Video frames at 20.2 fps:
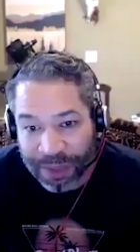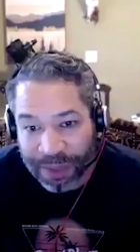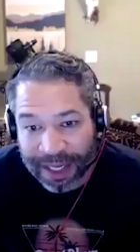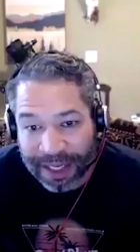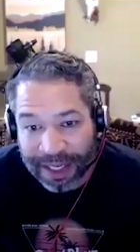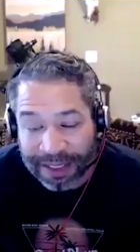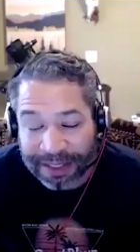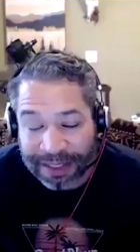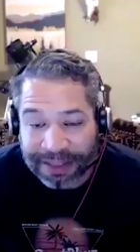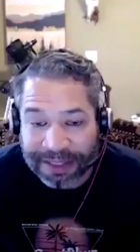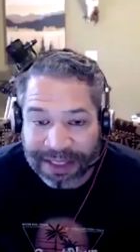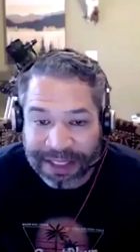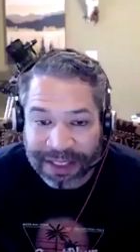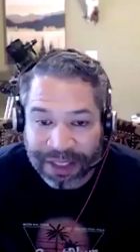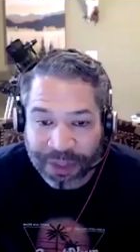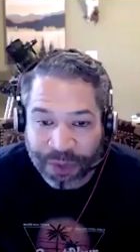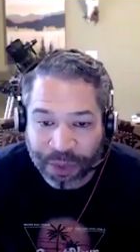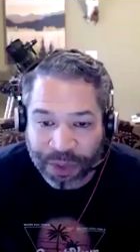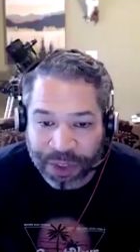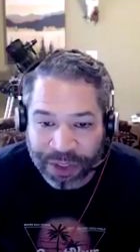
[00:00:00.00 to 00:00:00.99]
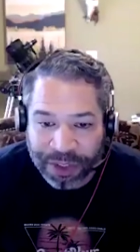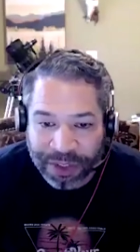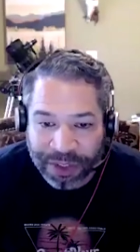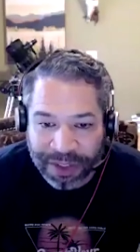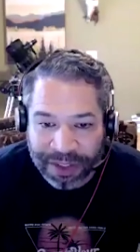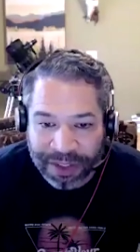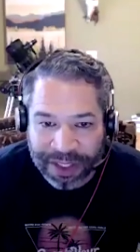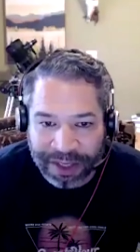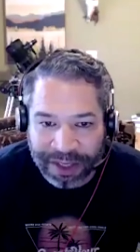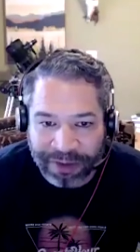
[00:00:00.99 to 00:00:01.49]
What kind of deal were you
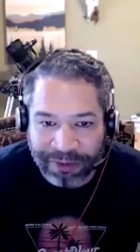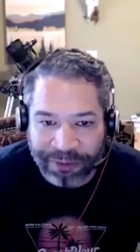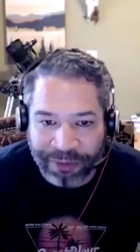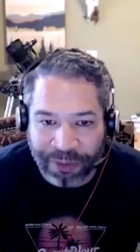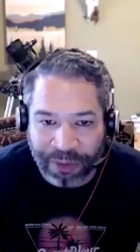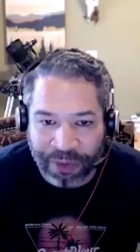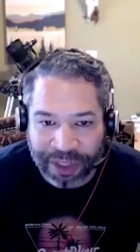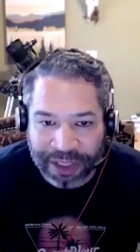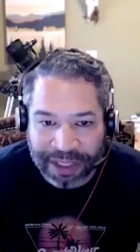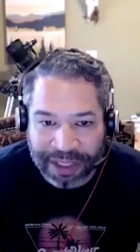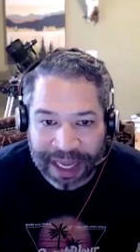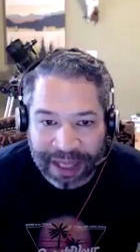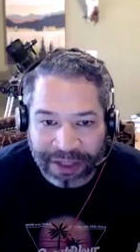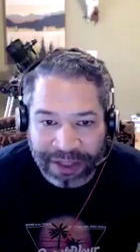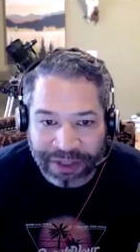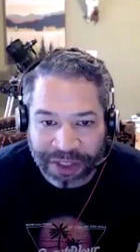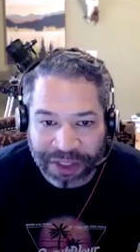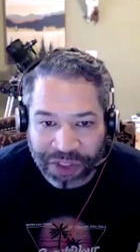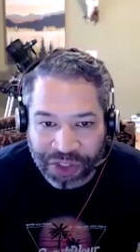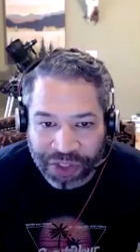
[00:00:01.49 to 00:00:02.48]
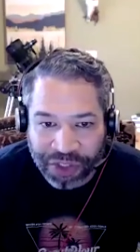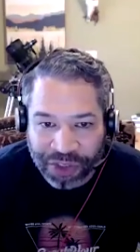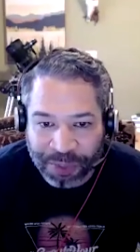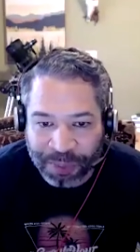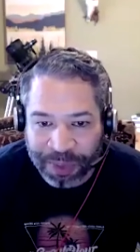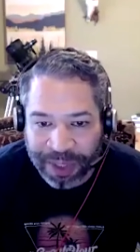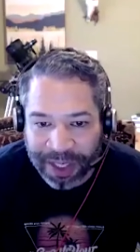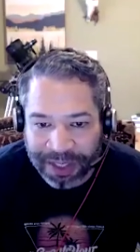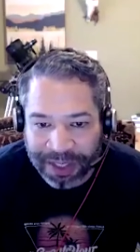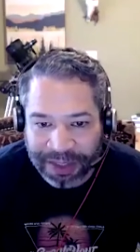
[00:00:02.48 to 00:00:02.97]
looking for, and how did you
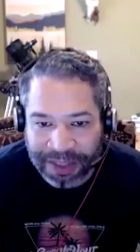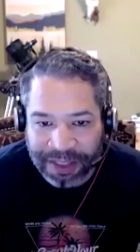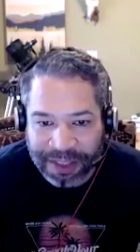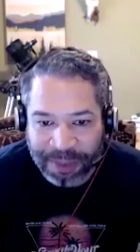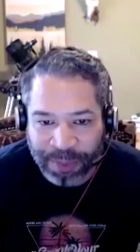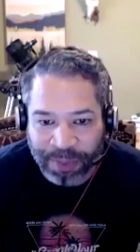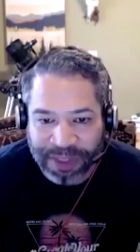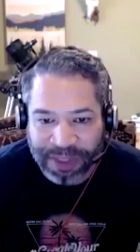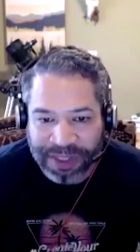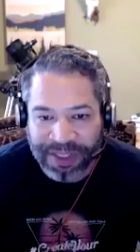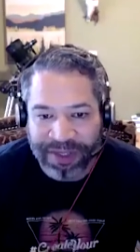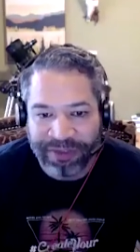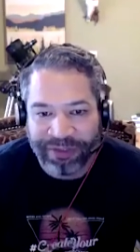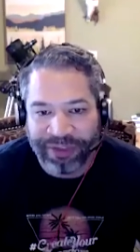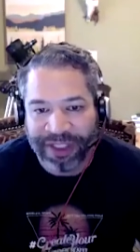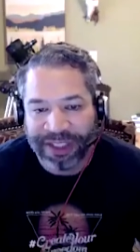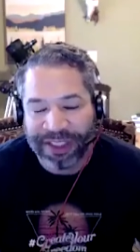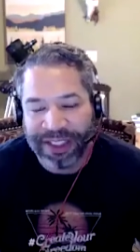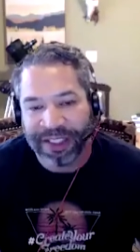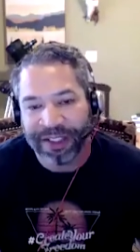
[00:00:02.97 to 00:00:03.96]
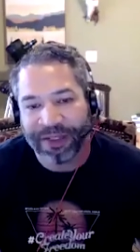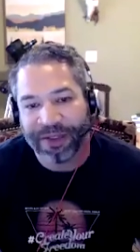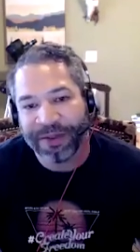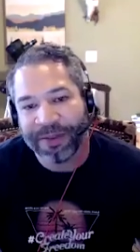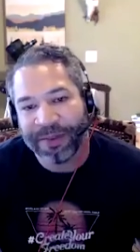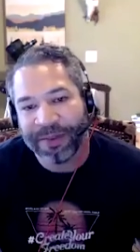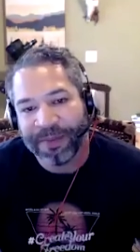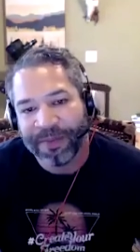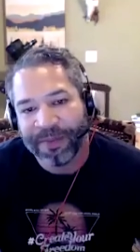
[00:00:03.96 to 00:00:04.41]
spot this specific deal?